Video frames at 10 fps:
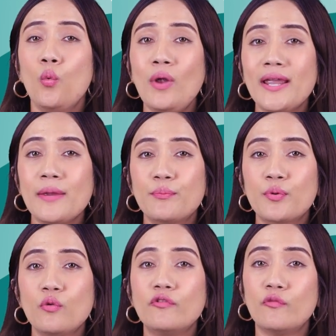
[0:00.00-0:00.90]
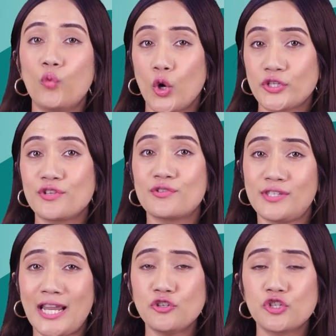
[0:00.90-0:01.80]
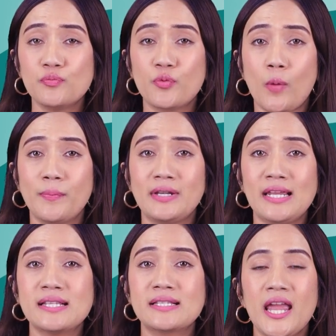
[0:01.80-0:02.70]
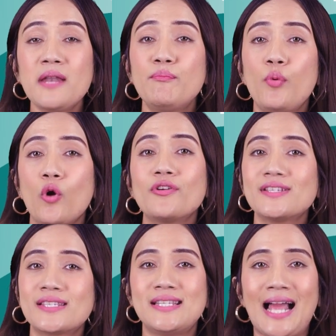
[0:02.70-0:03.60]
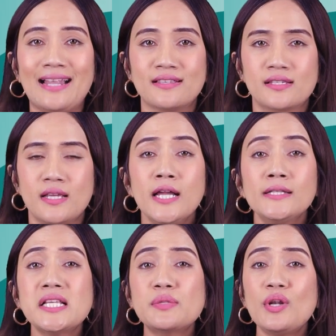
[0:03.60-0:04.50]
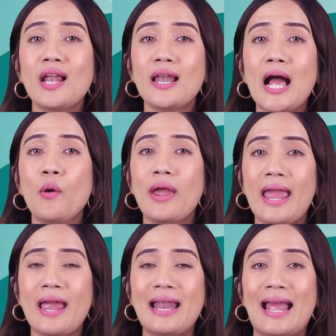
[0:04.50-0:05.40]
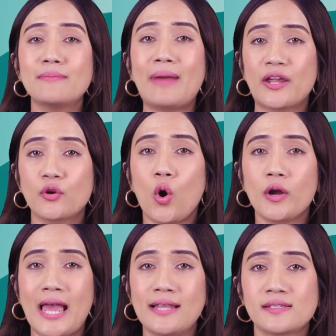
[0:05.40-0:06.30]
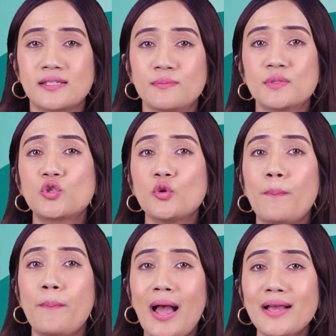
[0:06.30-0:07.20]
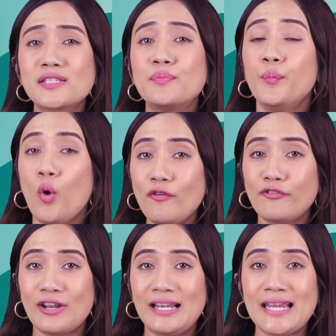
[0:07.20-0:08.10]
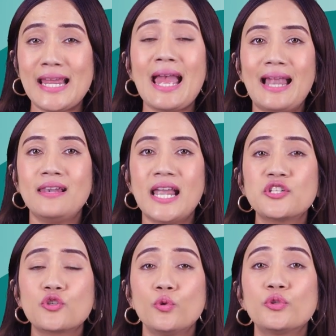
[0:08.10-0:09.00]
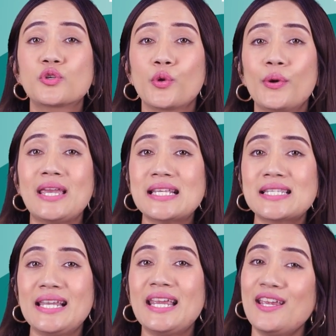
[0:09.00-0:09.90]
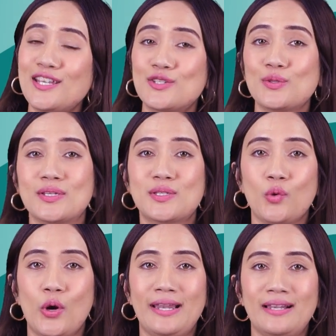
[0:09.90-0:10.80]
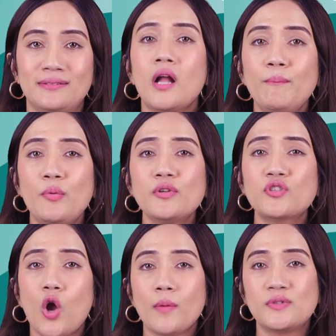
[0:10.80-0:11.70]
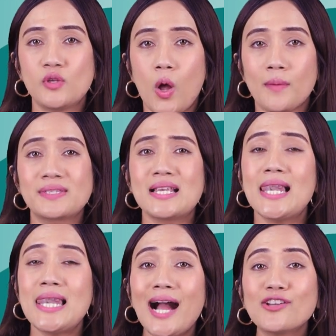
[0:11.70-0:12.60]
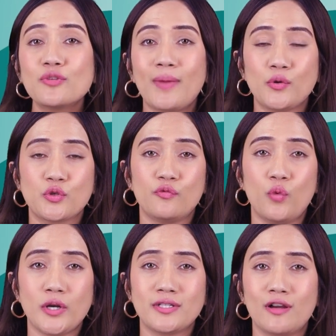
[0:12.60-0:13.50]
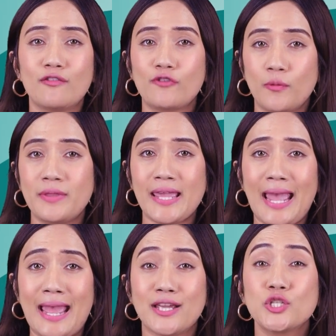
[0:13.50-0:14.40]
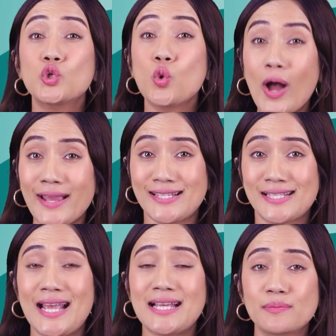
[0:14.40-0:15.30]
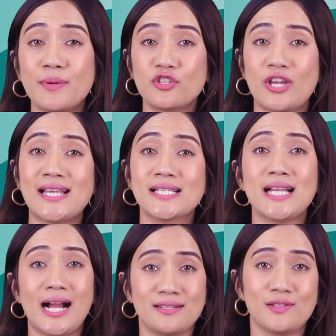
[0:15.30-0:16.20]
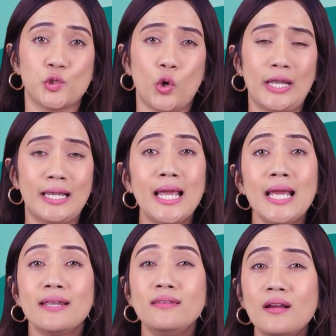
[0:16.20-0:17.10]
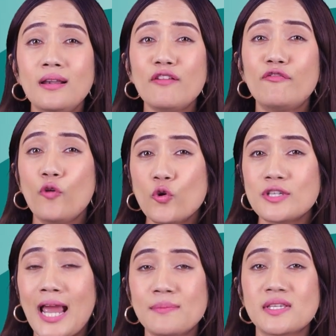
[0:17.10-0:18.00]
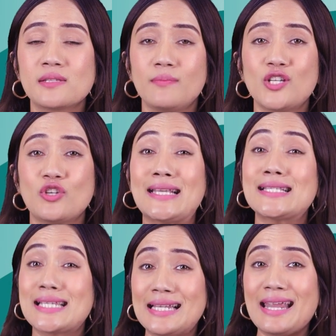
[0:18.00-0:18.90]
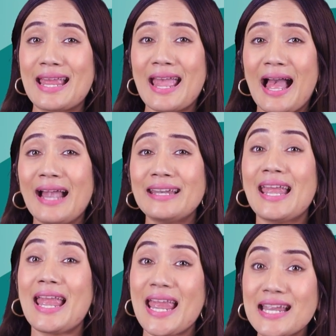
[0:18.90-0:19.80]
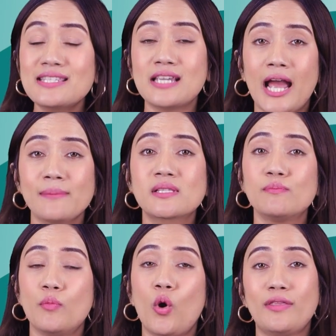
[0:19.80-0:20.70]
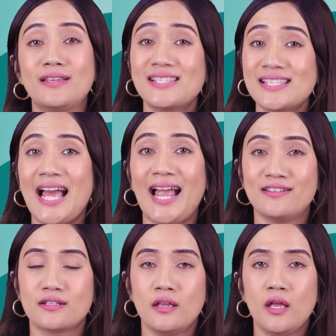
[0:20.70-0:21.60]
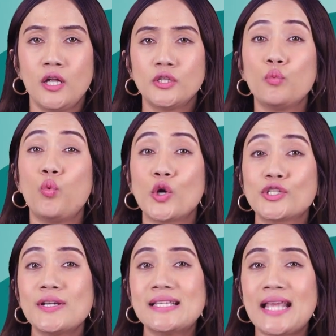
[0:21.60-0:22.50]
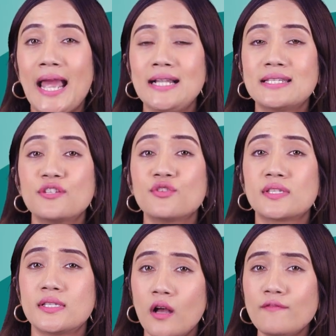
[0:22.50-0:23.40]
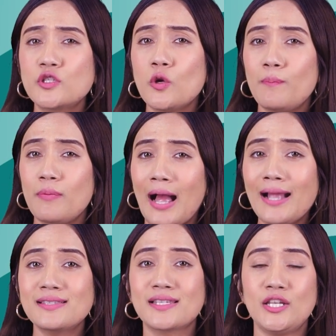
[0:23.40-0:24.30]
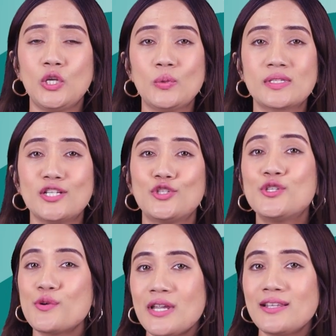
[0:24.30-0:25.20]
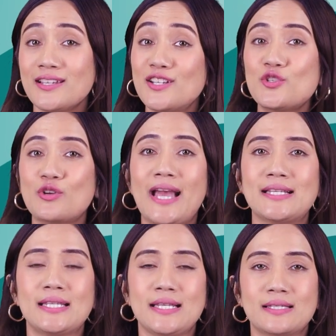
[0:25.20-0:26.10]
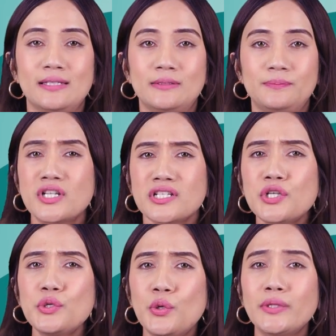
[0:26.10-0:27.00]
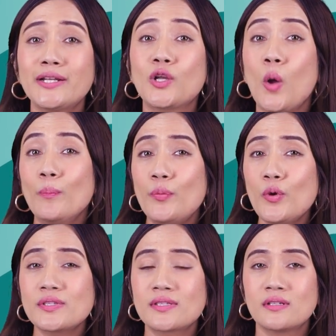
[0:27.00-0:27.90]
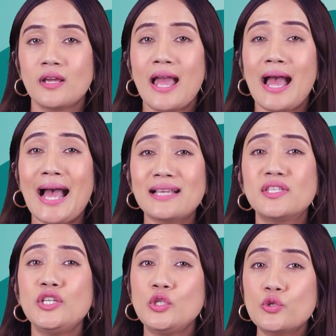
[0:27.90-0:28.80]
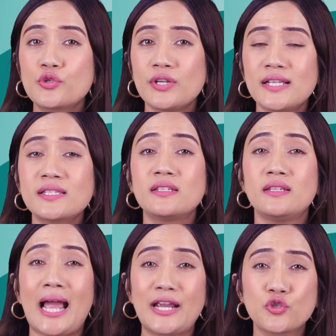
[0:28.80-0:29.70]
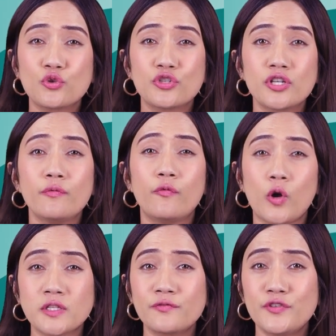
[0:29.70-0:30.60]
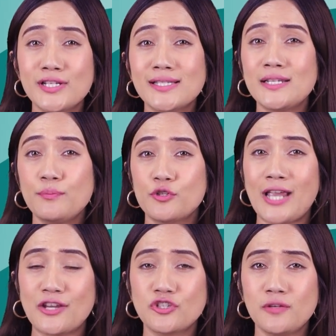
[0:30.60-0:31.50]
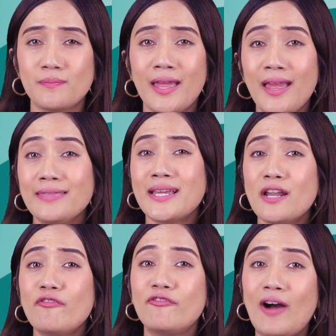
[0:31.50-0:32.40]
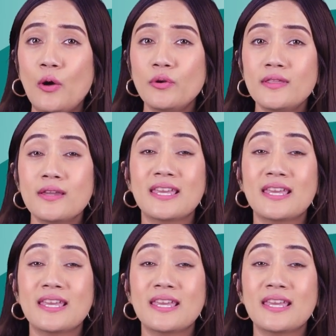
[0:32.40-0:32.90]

will improve water retention properties in porous sands. This will allow air and microorganisms to pass more freely and let roots grow easily into the soil. Compost absorbs large amount of water from the air, twice as much as garden soil, nearly 4 times as much as clay and 8 times more than sand. The water is held in reserve so plants can use it during the dry season. Did you know that compost has the nutrients nitrogen, phosphorus and potassium that are found in the